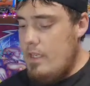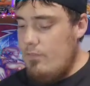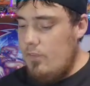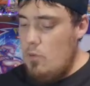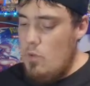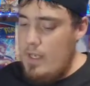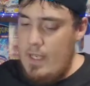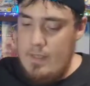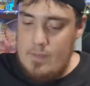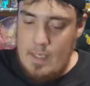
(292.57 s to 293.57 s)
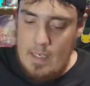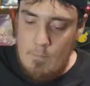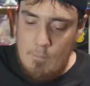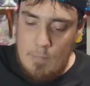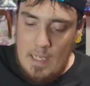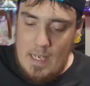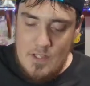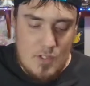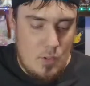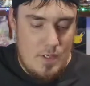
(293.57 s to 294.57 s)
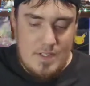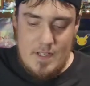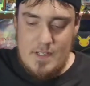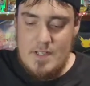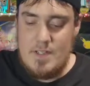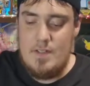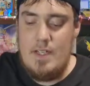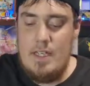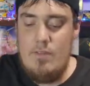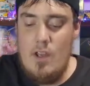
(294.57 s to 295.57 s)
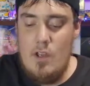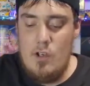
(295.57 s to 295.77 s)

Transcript: Definitely want to hit that Blastoise in a sleeve.